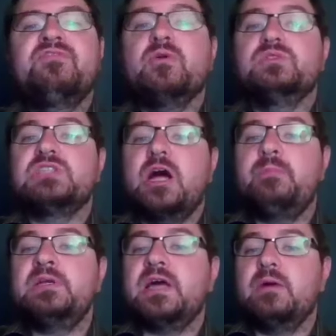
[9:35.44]
floats
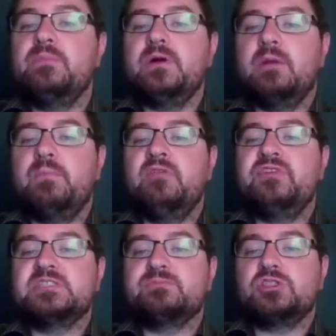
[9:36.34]
up and up
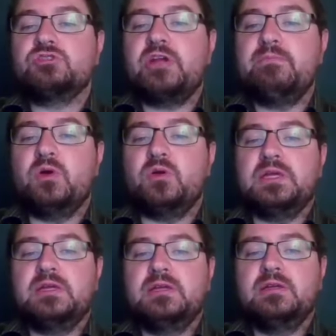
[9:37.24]
above his prostrate
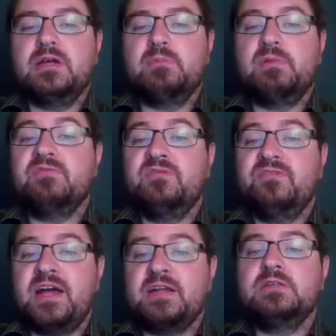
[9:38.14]
body, above the
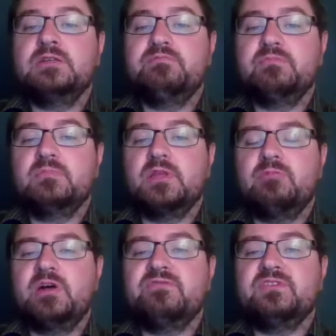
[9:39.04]
van,
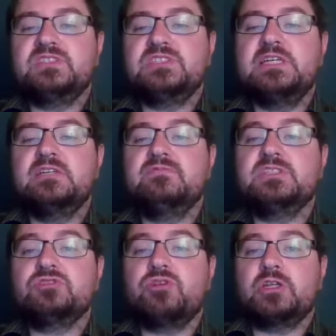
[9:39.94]
above the scene of
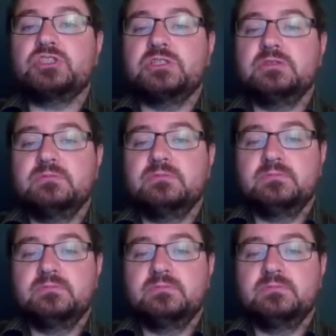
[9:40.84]
destruction.